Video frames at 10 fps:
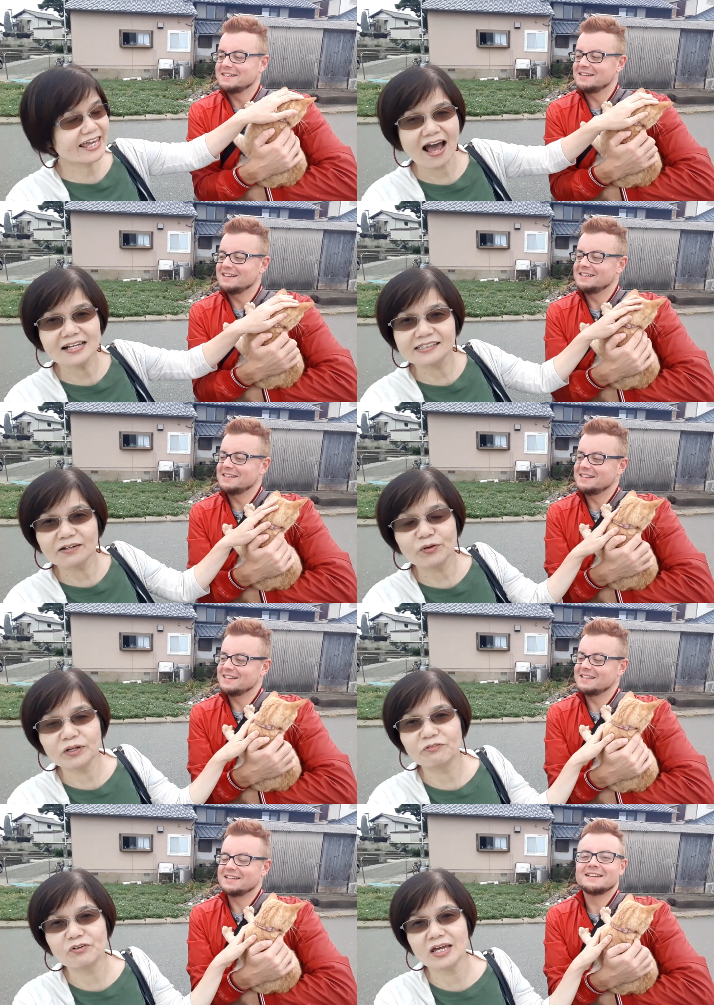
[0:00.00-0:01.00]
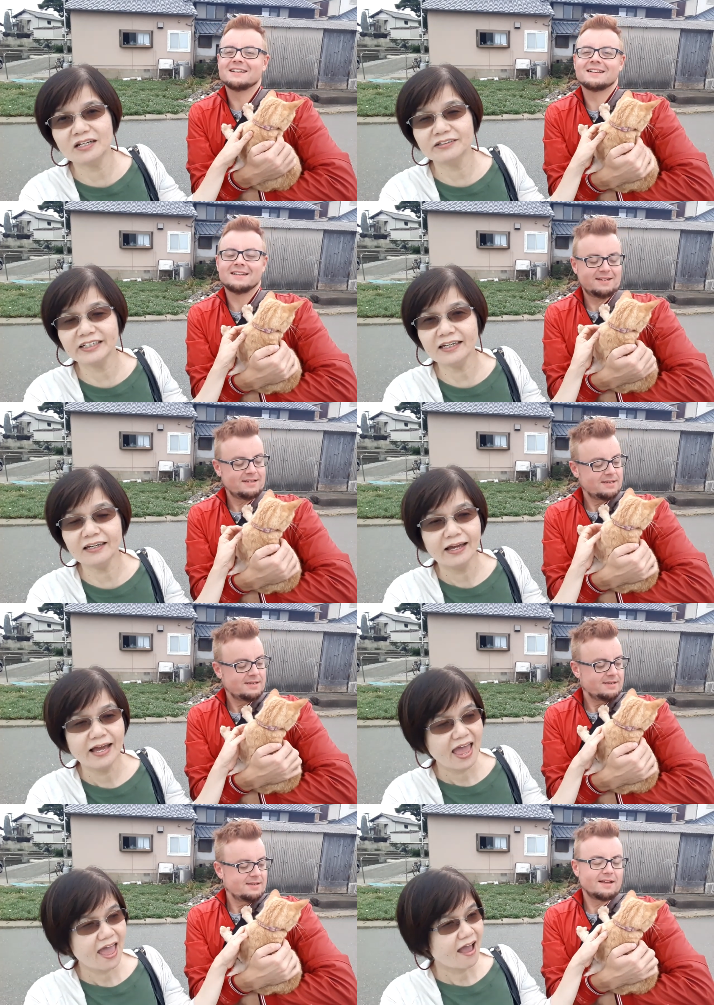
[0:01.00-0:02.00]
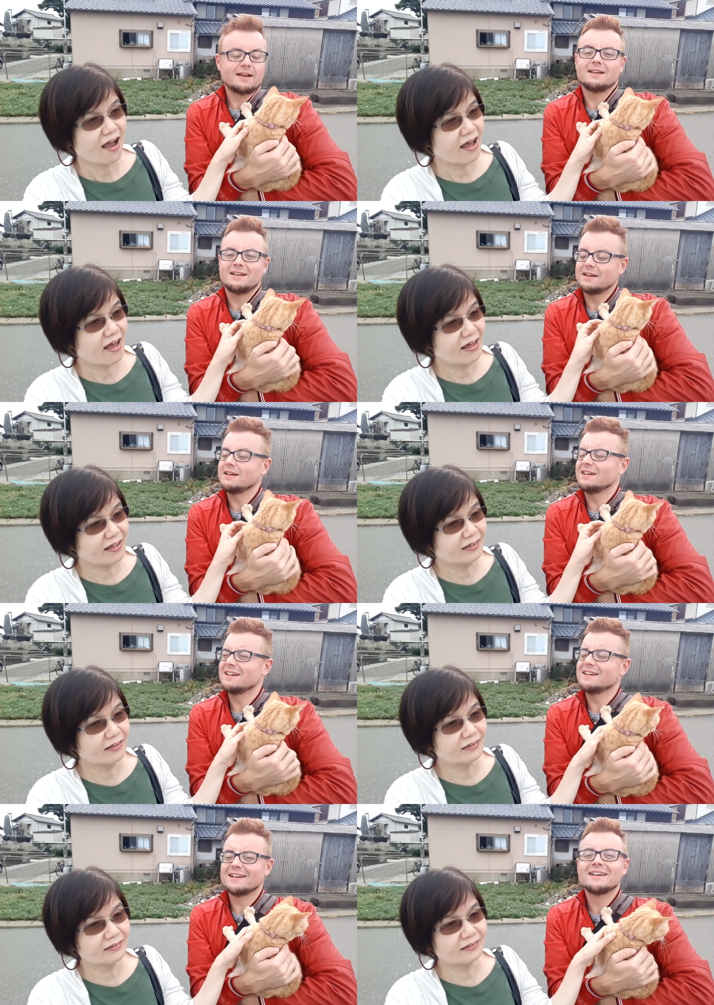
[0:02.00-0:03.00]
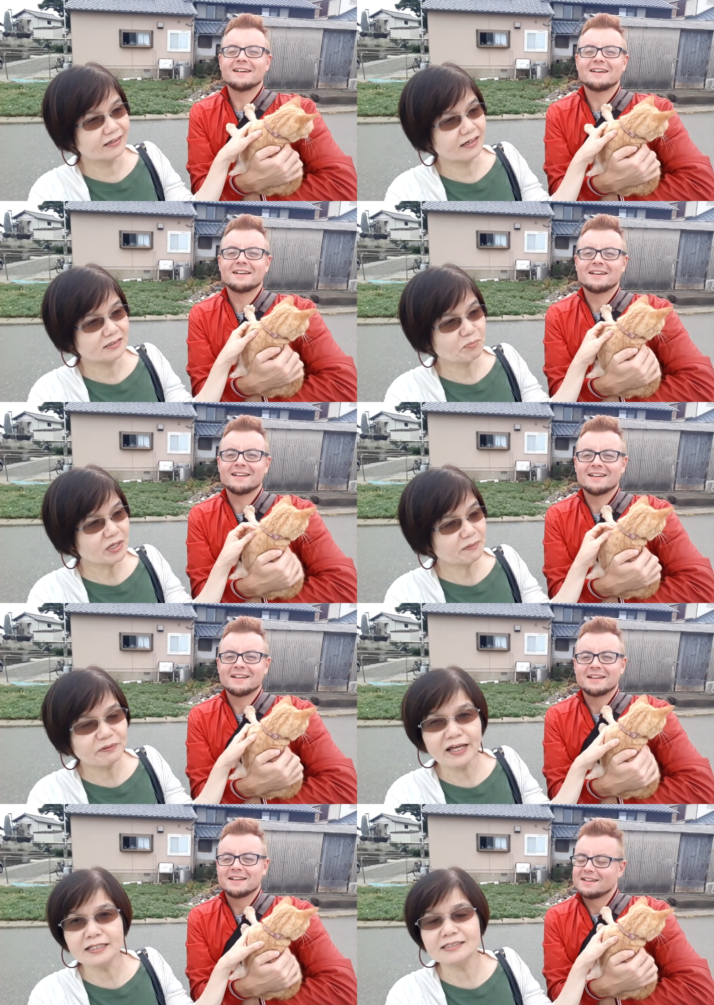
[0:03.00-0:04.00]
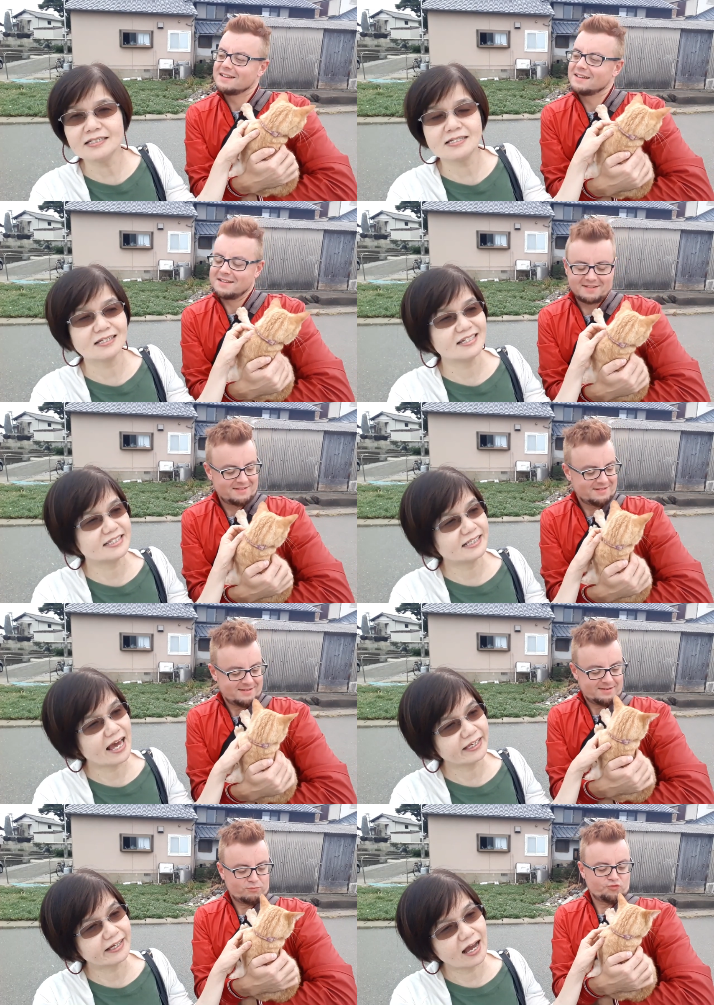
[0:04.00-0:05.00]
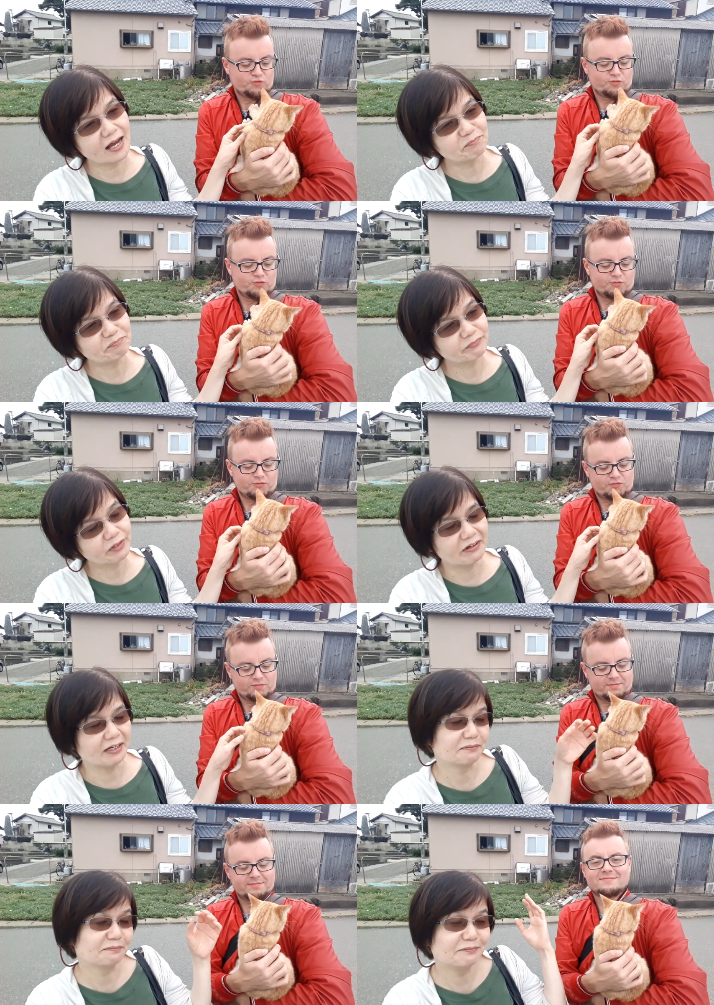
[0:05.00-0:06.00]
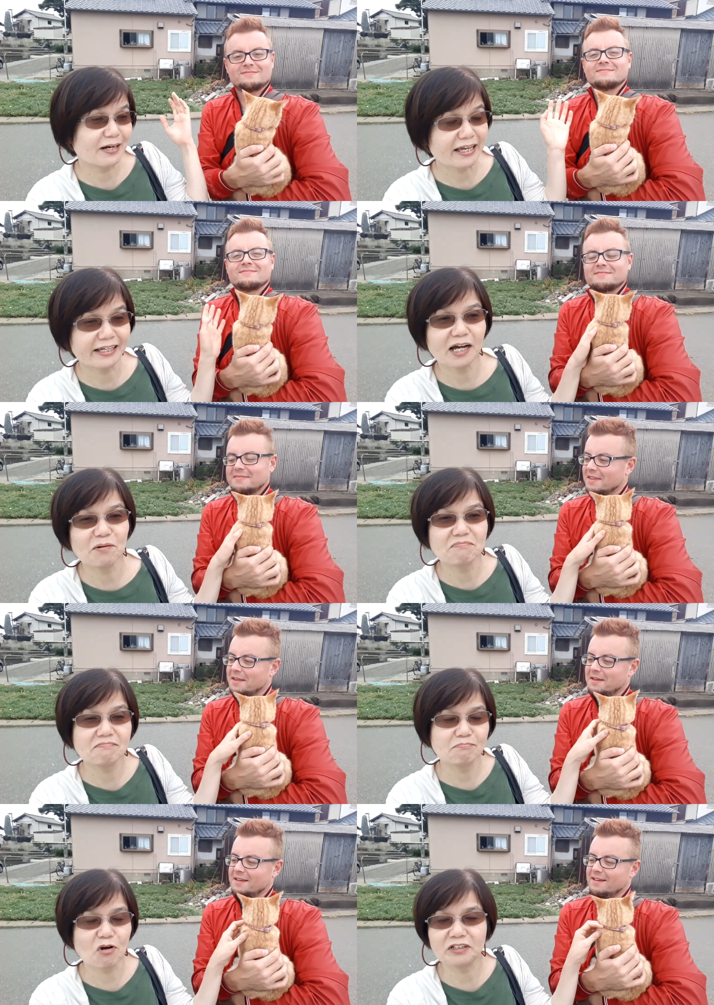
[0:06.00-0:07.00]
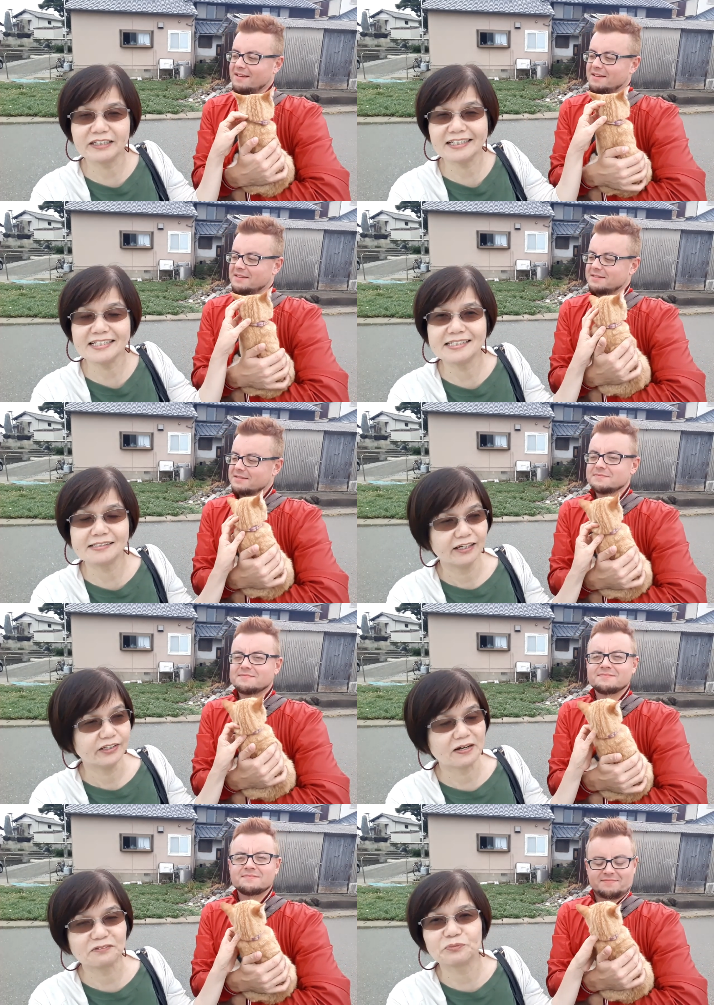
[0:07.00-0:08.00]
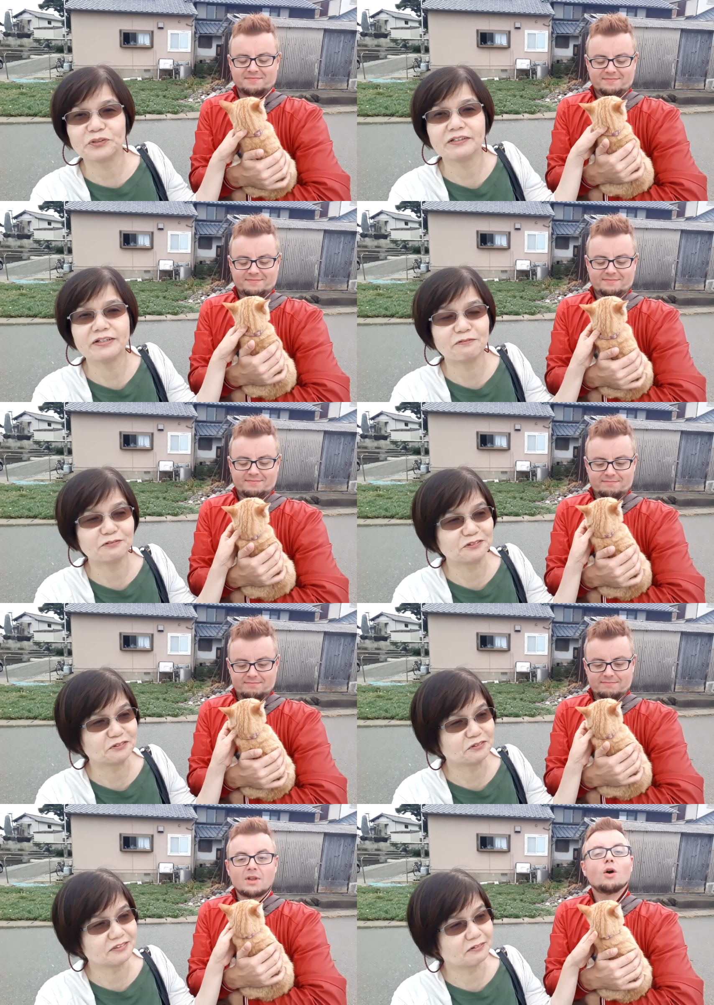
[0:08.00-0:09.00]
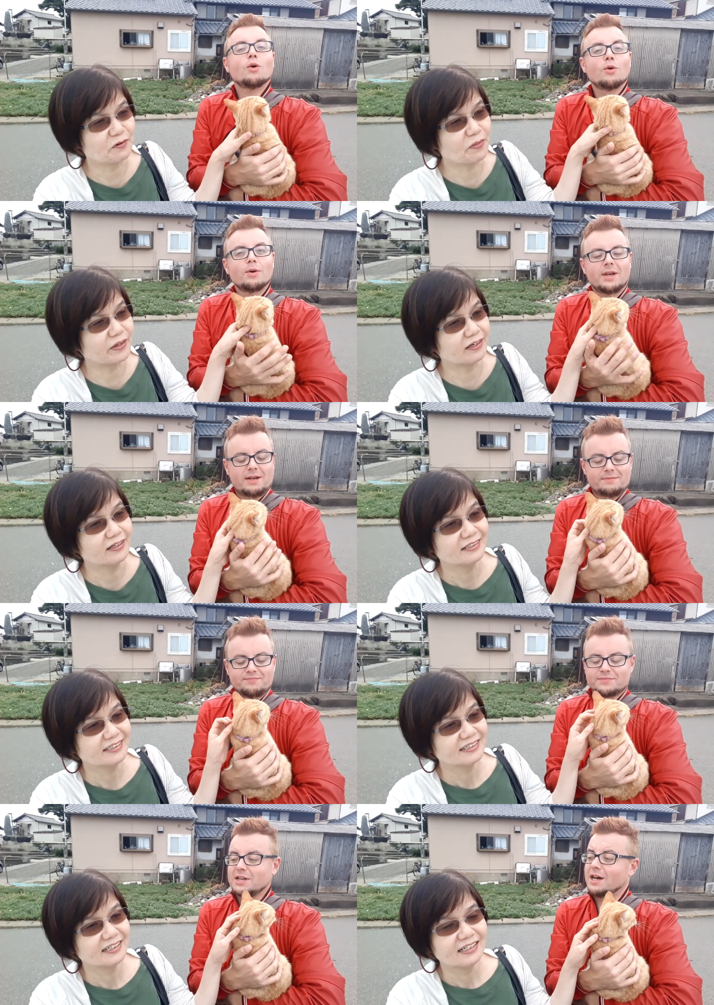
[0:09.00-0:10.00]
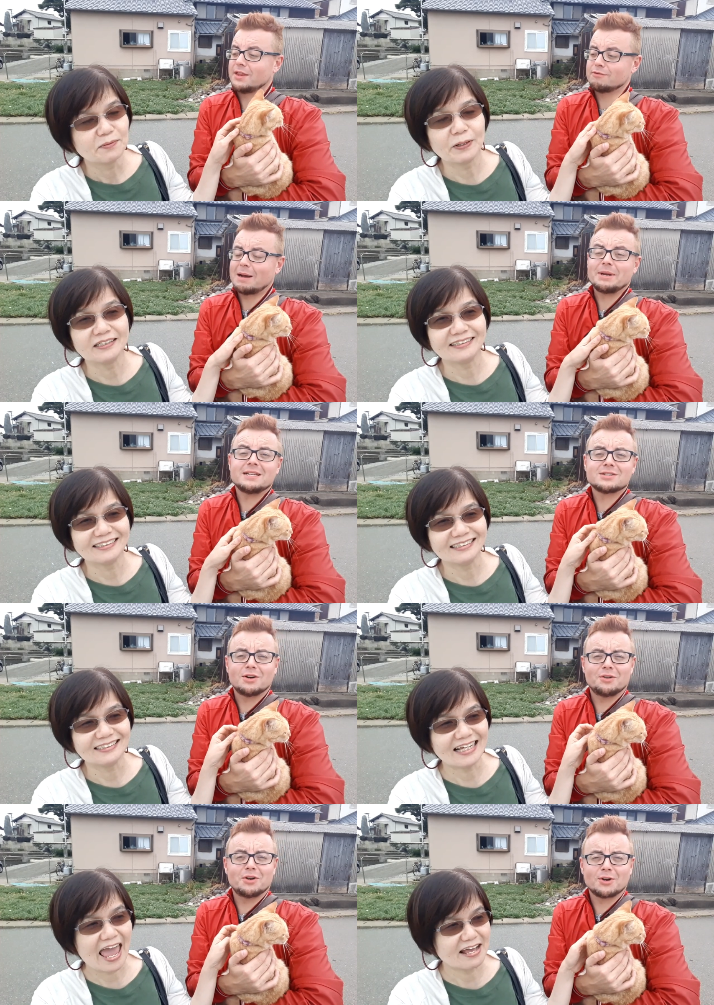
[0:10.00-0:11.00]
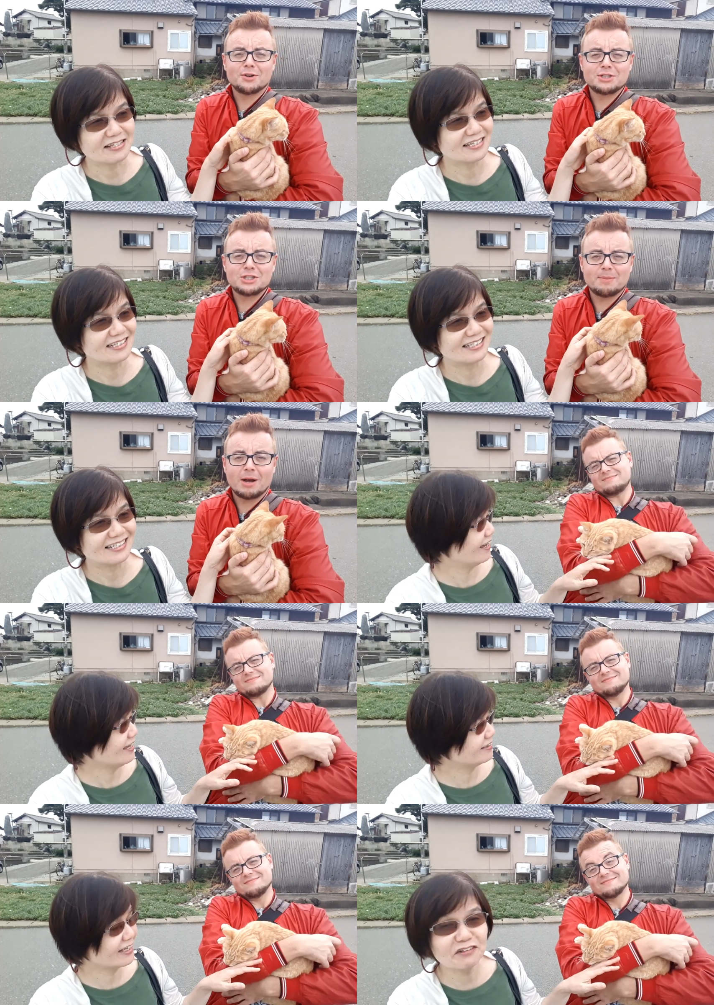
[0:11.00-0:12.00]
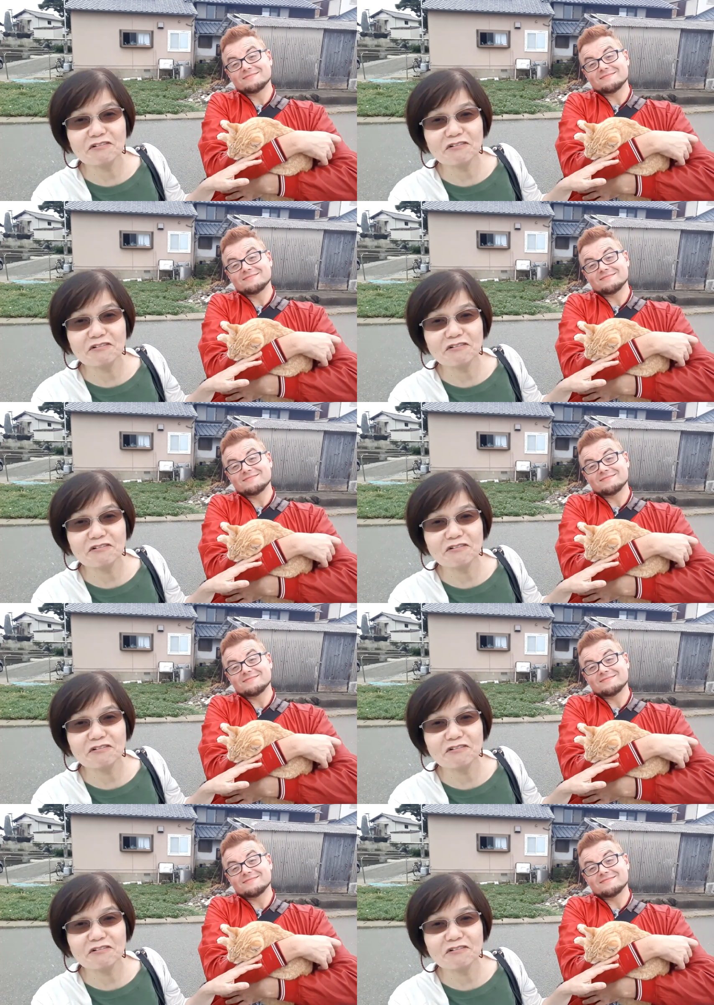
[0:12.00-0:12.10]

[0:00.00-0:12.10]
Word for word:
Speaker 1: cats are very friendly. And many places is like um, well, like um, monkeys. You have to bring their food. Oh the, yeah, and like the rabbits on yes, Okunoshima. they